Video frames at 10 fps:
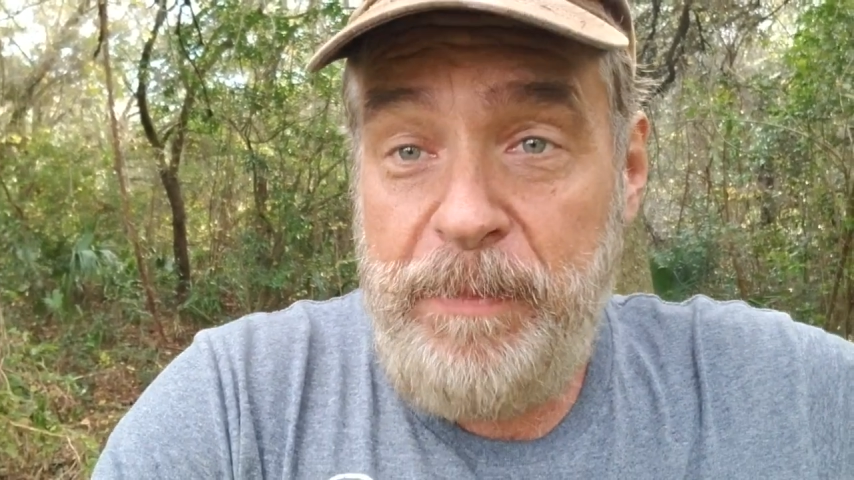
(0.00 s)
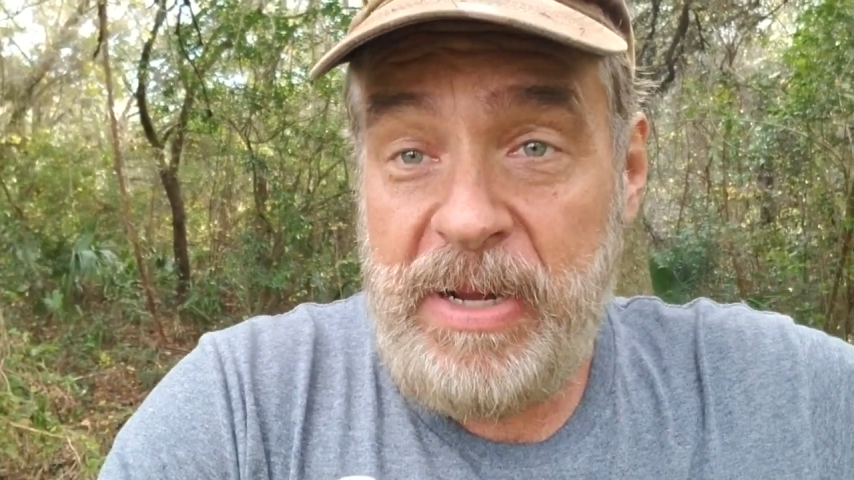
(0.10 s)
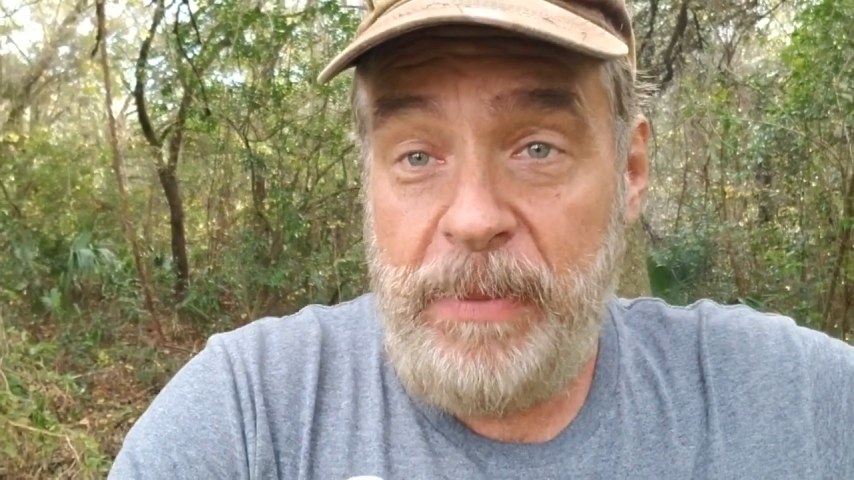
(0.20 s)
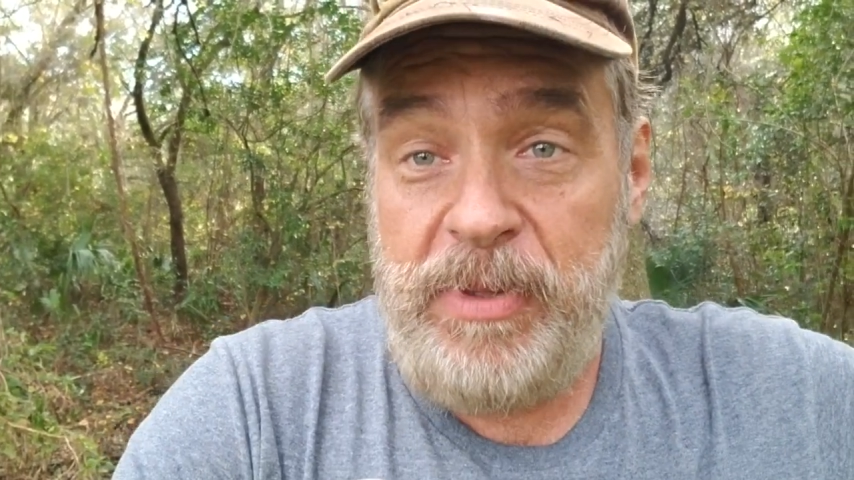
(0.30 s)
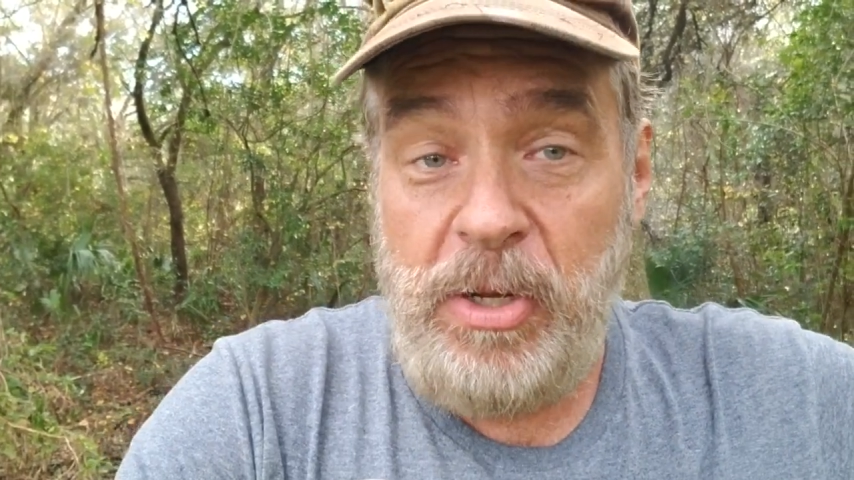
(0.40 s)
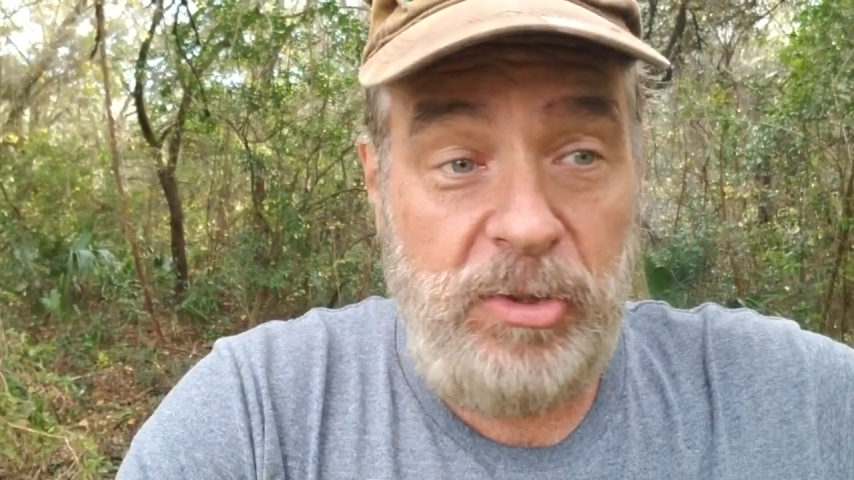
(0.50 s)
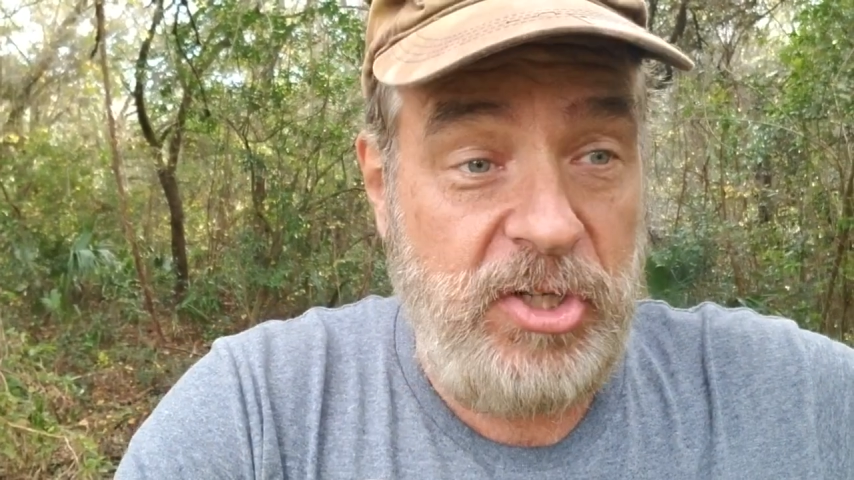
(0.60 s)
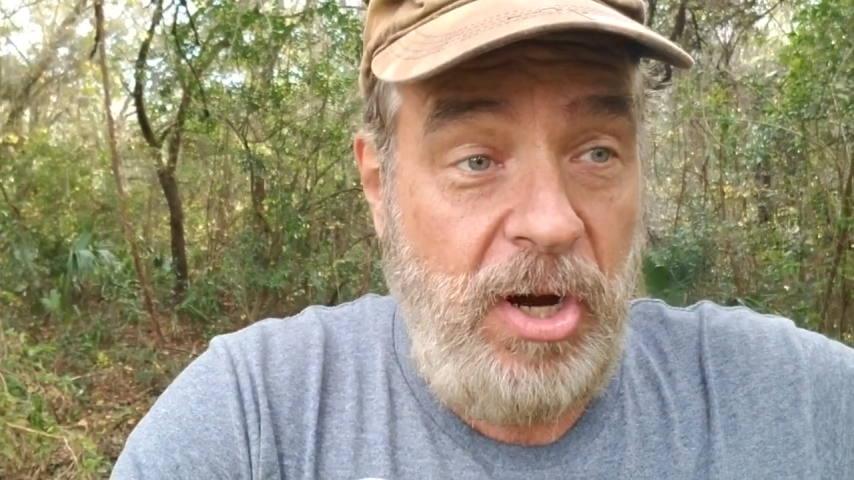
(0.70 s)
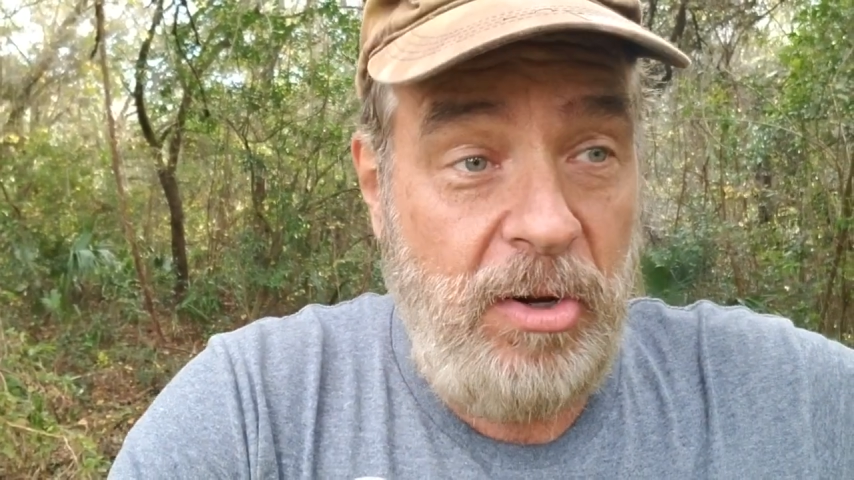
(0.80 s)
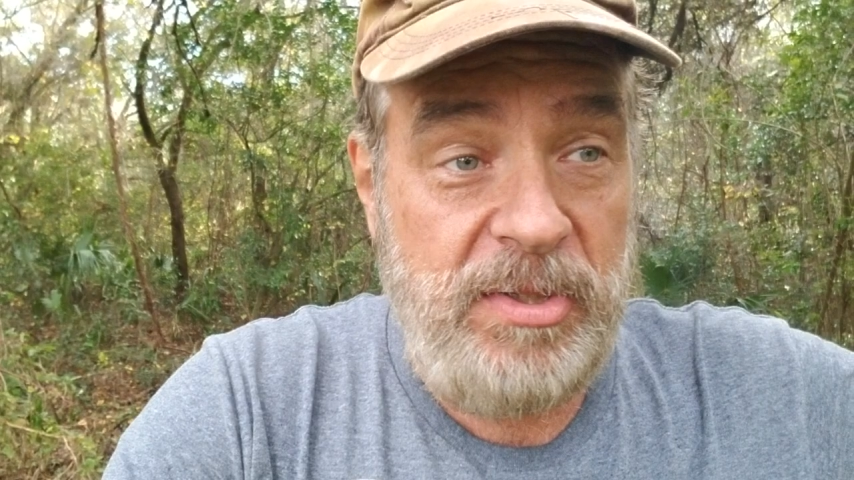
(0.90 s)
pick up the old
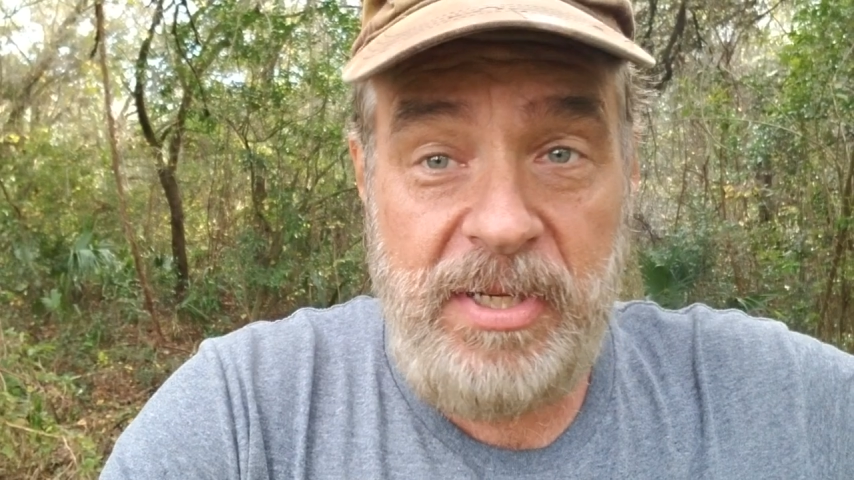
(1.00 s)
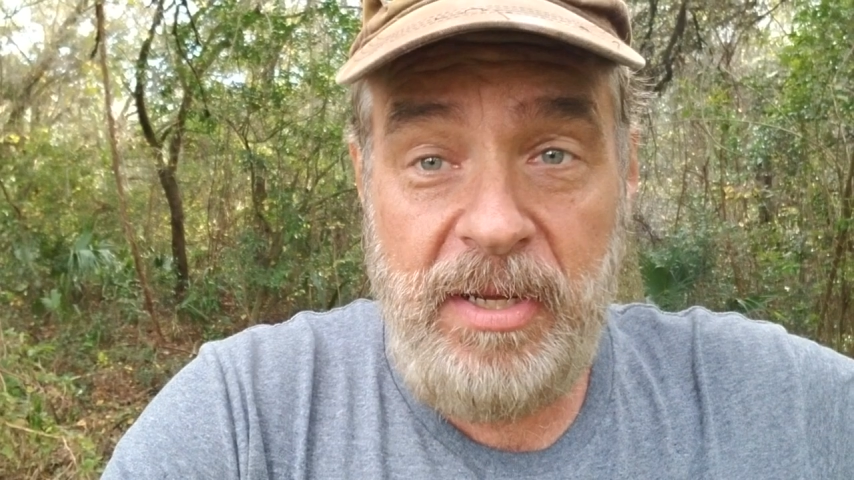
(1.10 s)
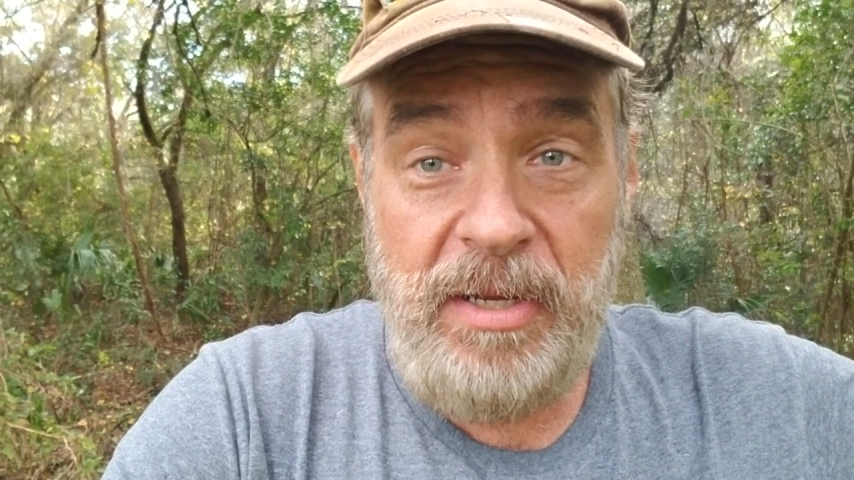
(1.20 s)
shows